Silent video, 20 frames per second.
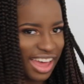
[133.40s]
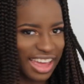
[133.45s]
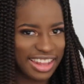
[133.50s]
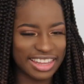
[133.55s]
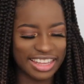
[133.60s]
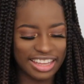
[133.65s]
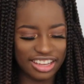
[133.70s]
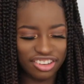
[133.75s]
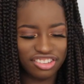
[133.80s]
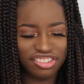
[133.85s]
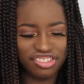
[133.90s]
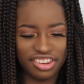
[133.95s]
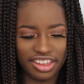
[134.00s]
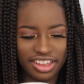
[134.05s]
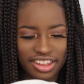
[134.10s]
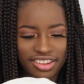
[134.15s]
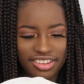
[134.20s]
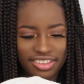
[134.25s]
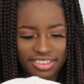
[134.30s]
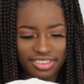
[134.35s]
I think it
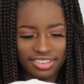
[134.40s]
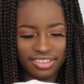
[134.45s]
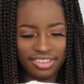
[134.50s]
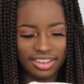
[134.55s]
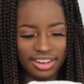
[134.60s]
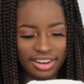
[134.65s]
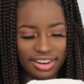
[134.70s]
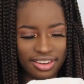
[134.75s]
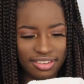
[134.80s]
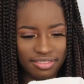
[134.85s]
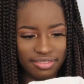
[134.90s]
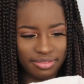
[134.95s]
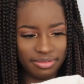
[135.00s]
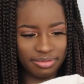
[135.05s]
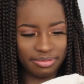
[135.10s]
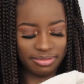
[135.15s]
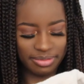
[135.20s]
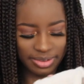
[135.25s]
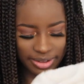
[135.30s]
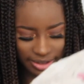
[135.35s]
sheds, it,
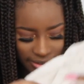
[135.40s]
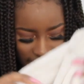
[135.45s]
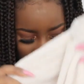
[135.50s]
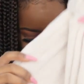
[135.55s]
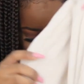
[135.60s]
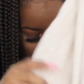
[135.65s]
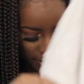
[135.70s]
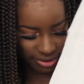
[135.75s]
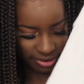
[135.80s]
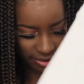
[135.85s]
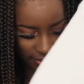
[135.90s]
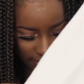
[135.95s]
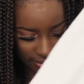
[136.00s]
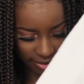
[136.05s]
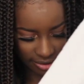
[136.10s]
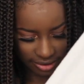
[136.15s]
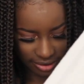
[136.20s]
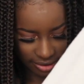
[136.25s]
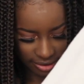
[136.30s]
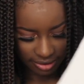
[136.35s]
wait, let me
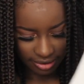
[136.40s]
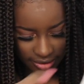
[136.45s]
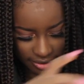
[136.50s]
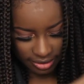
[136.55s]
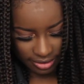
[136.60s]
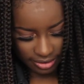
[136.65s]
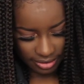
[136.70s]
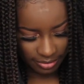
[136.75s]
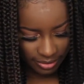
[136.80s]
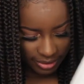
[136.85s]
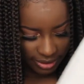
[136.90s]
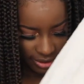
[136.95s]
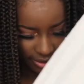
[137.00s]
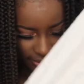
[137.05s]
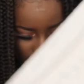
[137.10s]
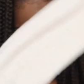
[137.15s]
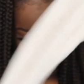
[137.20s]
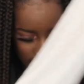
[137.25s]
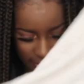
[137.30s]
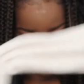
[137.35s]
see.
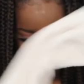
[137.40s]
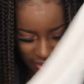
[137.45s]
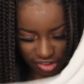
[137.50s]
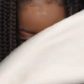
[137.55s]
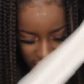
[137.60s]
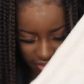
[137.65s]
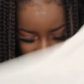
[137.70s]
Wait, because I